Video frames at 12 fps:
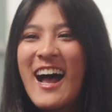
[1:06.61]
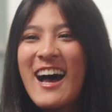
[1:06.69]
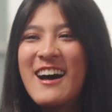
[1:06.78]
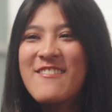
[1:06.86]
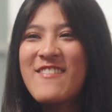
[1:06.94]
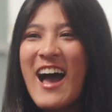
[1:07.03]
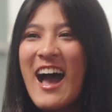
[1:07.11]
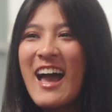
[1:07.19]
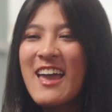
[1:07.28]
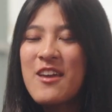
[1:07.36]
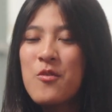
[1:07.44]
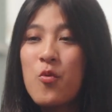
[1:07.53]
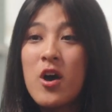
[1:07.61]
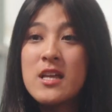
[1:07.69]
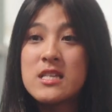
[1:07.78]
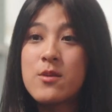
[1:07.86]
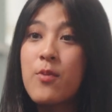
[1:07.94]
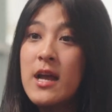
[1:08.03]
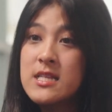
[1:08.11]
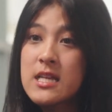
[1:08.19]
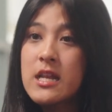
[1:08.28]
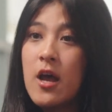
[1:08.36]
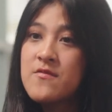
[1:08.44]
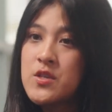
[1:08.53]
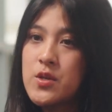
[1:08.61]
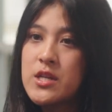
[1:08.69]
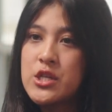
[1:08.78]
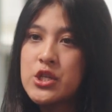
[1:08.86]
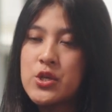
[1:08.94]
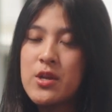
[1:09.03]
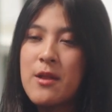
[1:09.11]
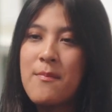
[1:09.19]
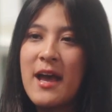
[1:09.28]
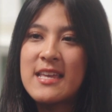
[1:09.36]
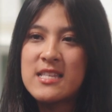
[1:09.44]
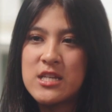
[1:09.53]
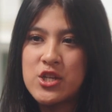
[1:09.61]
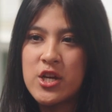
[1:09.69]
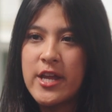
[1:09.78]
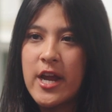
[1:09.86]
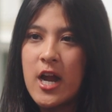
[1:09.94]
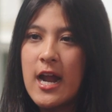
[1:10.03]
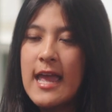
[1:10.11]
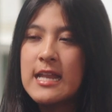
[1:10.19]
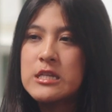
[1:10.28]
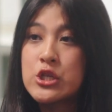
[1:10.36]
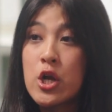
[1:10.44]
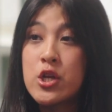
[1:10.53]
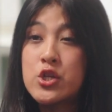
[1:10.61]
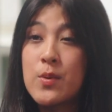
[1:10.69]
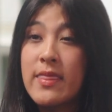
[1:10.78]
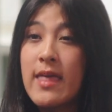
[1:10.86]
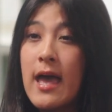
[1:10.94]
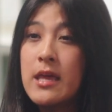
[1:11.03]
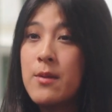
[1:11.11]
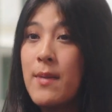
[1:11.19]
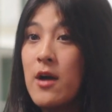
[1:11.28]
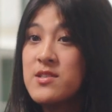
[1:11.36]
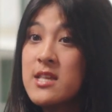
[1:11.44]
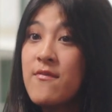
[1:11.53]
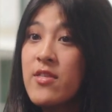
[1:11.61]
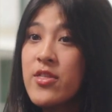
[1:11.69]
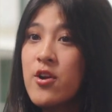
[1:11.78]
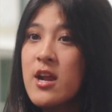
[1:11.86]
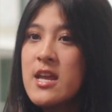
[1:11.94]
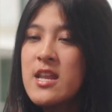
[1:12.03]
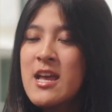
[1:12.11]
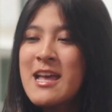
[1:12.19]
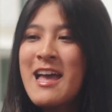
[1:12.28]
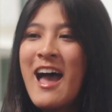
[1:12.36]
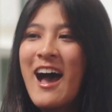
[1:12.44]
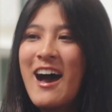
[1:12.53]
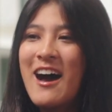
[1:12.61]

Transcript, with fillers: Um, I was the president of Student to Student my senior year and started doing that in about seventh grade. Mm-hmm.